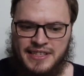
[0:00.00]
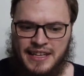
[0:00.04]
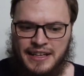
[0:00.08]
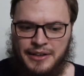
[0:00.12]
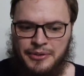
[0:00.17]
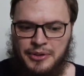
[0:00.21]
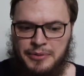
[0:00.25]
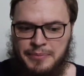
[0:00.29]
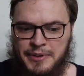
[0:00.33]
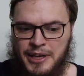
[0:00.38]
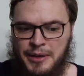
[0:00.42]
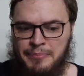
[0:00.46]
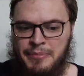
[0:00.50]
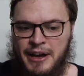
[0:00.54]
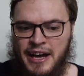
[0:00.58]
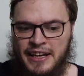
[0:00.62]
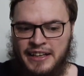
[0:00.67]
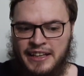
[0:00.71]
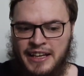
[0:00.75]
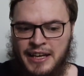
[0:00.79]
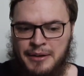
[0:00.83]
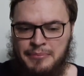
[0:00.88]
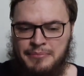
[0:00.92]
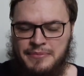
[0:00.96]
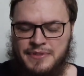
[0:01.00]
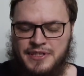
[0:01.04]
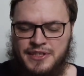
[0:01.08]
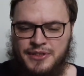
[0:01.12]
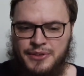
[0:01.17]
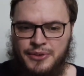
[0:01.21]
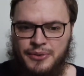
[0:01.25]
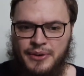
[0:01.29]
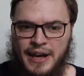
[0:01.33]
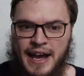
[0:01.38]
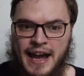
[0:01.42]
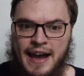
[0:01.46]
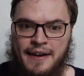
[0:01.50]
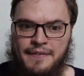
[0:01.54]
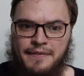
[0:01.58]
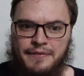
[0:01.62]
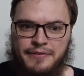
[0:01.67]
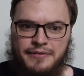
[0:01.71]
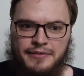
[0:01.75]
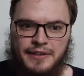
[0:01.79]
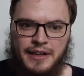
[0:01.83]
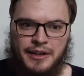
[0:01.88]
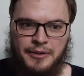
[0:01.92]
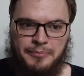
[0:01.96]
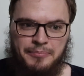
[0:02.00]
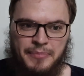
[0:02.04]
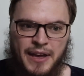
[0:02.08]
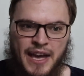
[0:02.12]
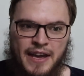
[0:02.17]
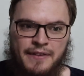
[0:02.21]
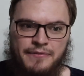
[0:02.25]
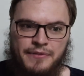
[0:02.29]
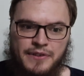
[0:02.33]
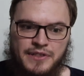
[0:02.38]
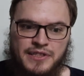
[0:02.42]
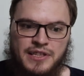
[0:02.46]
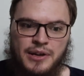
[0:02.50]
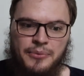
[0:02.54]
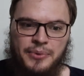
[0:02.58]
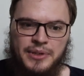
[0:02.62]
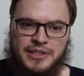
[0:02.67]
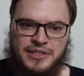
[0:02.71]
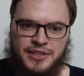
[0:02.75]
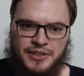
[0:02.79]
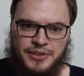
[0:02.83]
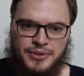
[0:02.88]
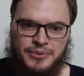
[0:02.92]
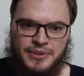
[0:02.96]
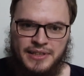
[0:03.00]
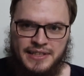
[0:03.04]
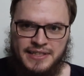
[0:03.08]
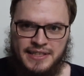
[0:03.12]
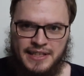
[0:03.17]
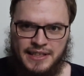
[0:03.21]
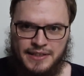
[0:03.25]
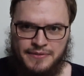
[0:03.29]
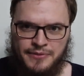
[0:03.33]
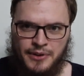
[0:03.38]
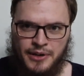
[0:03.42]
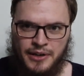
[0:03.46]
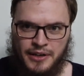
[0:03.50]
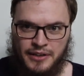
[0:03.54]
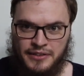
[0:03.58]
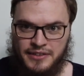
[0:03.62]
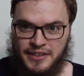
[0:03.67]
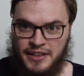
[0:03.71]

Then it would be upon him to have him pay for someone to do these things for her,